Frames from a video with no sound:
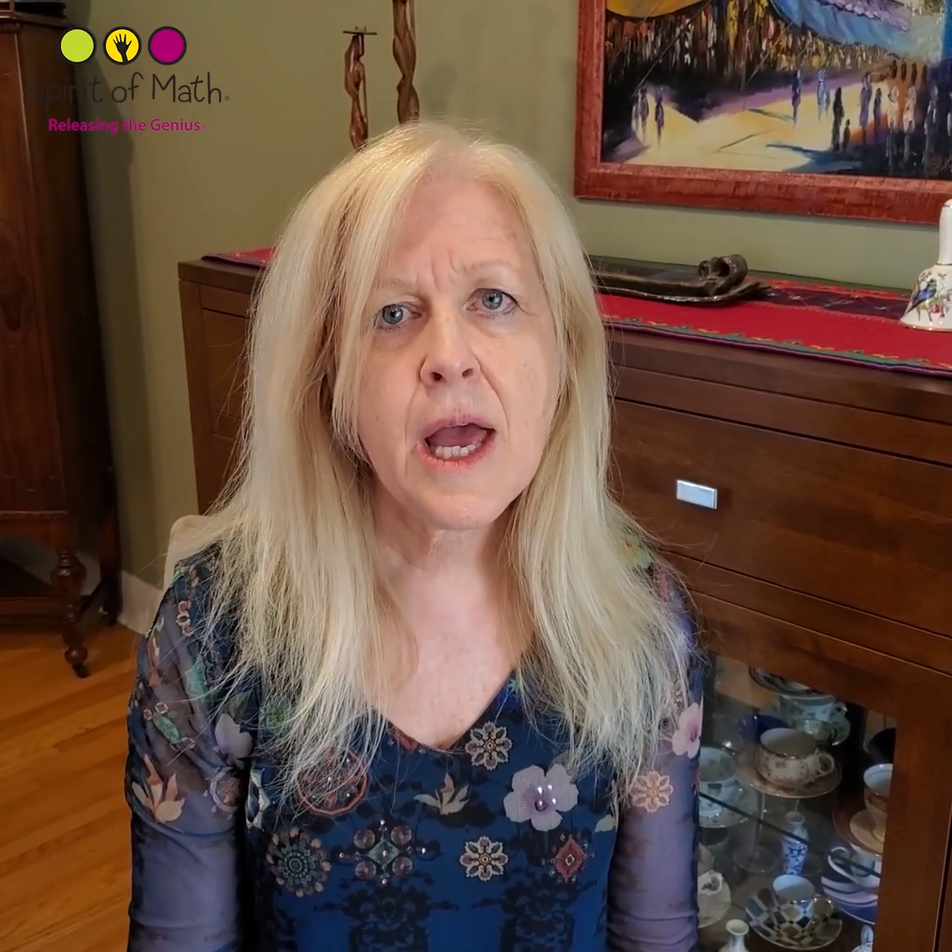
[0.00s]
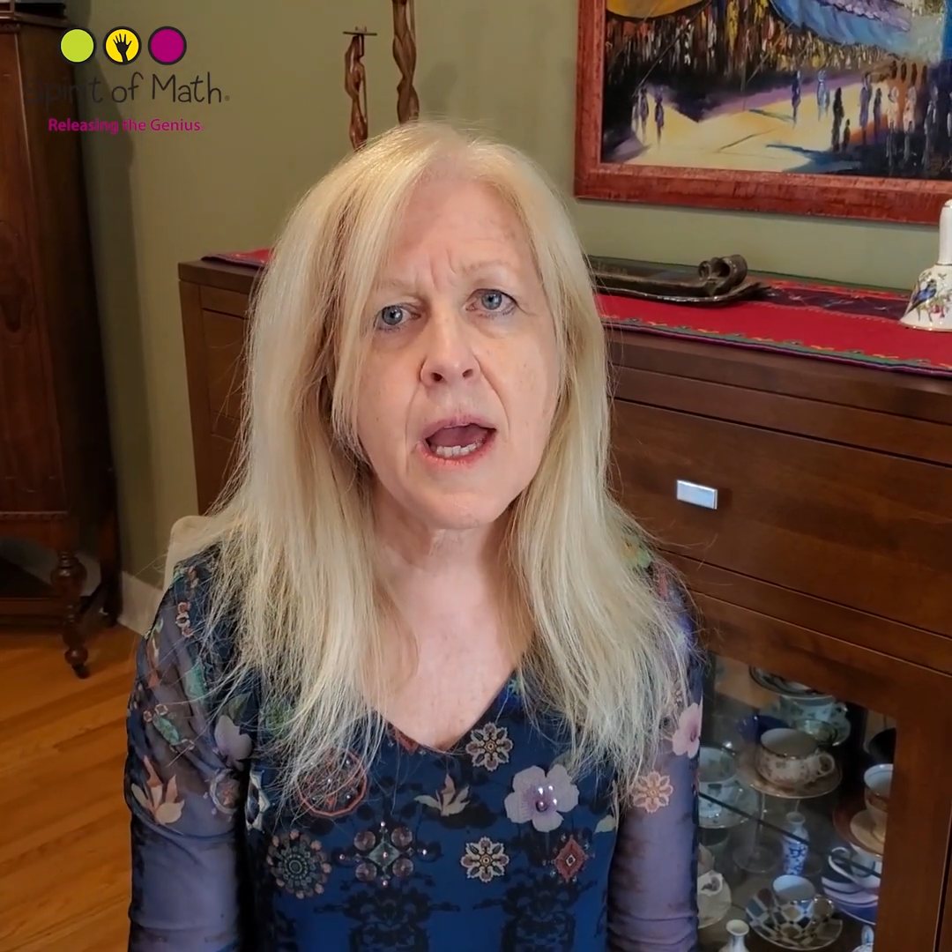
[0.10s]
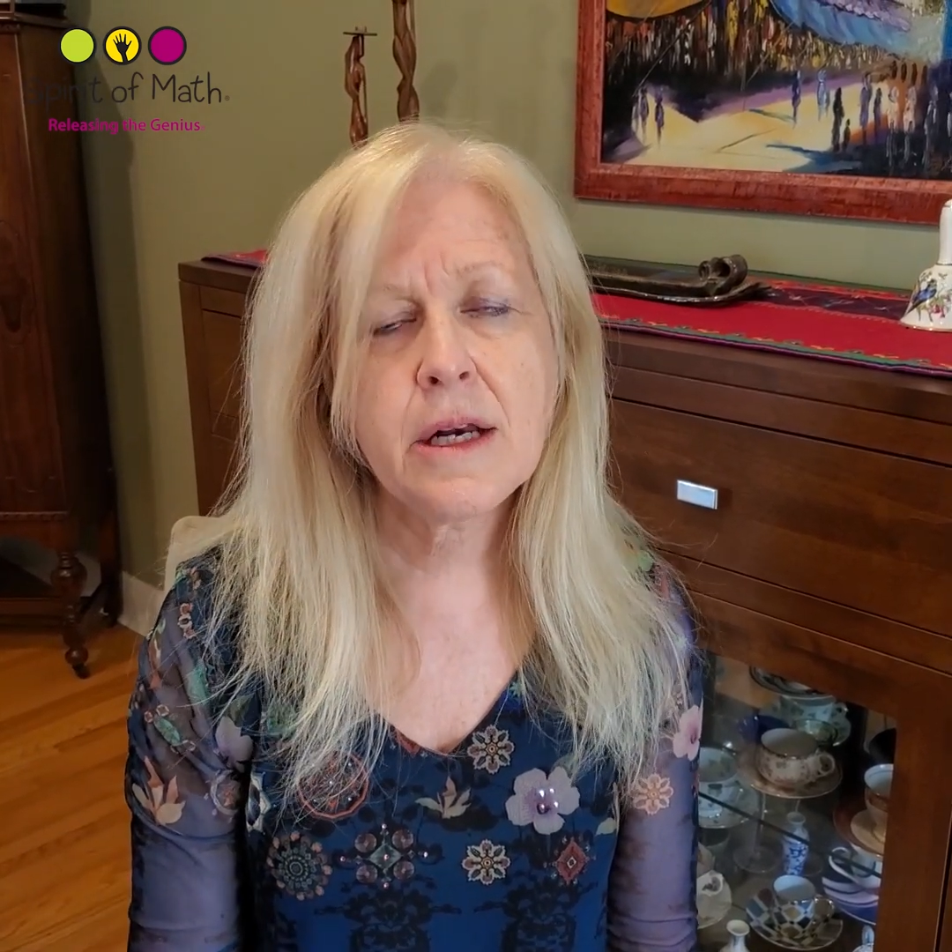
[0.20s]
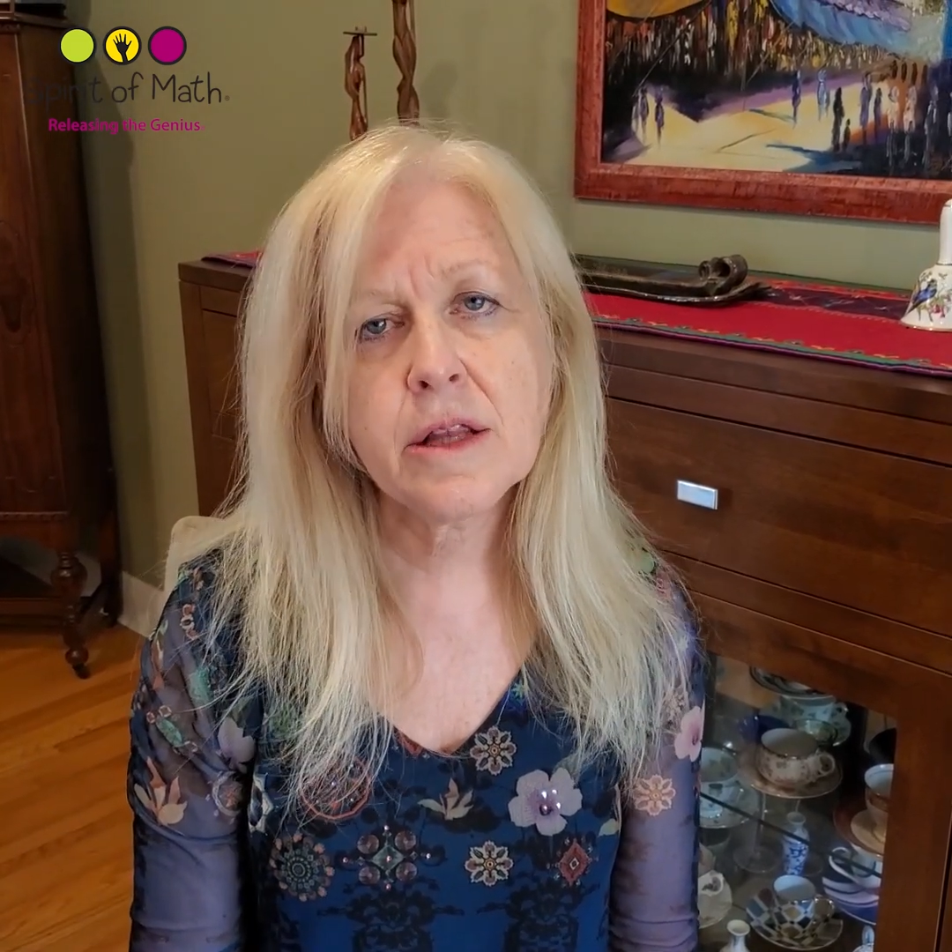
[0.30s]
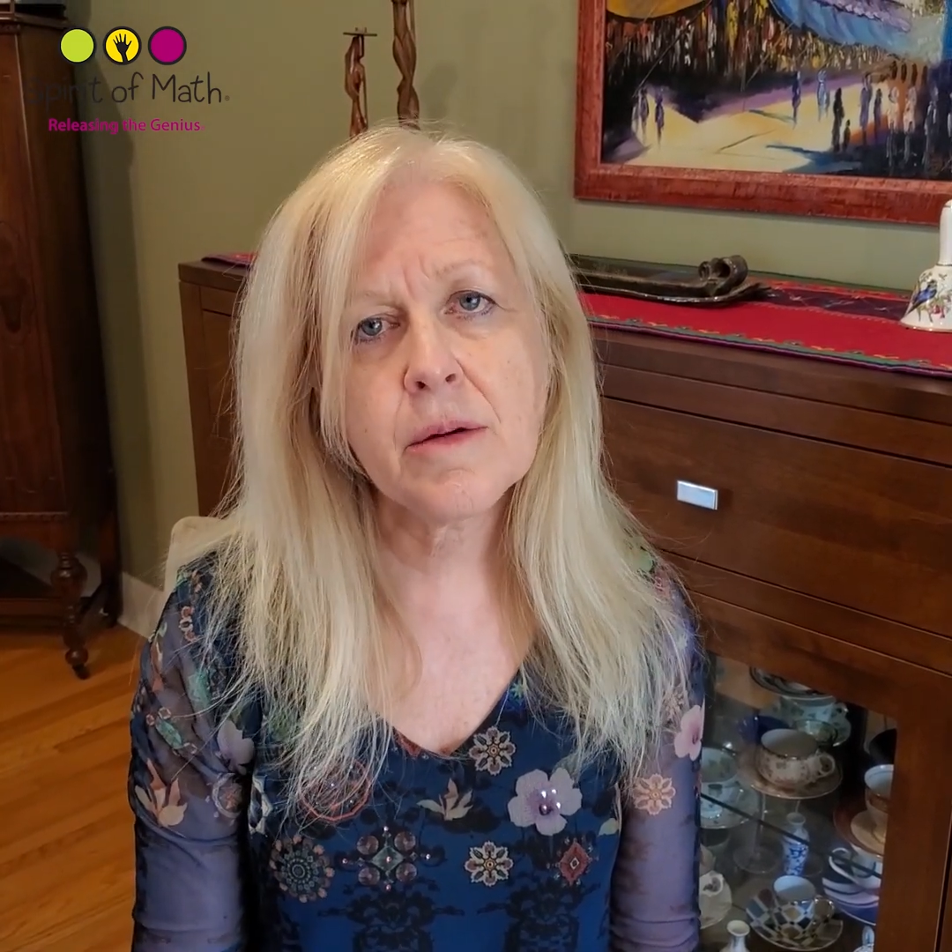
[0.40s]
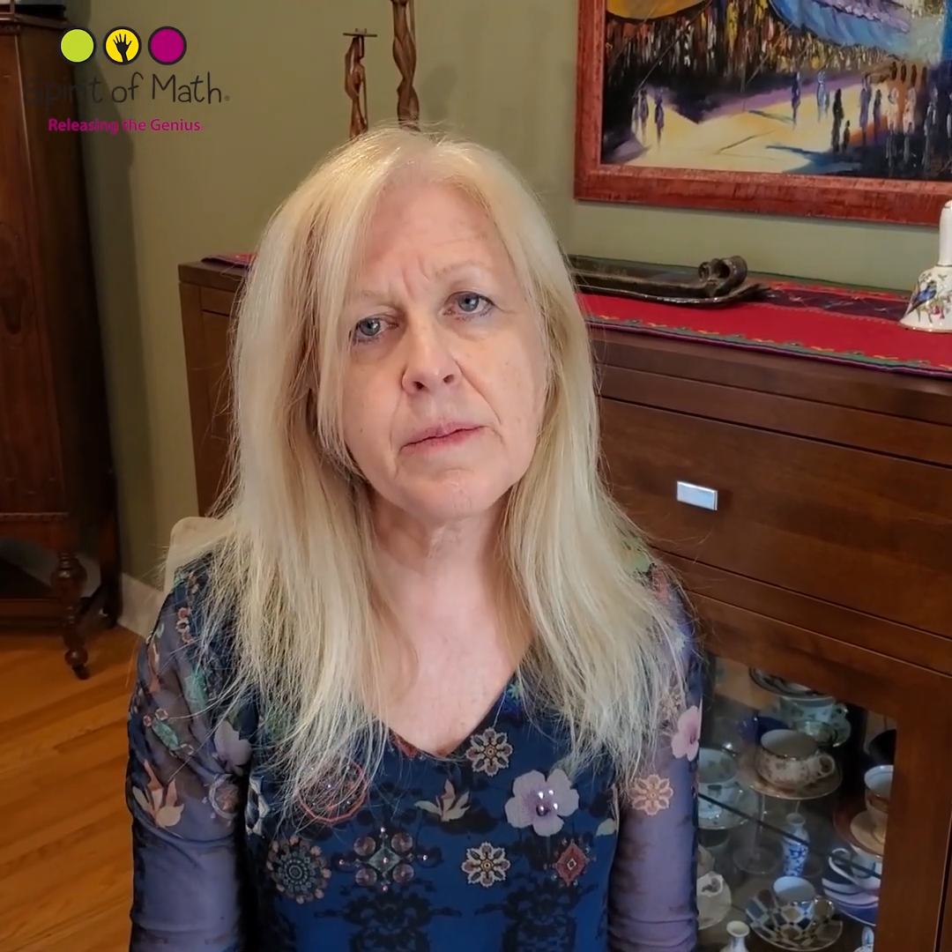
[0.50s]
And other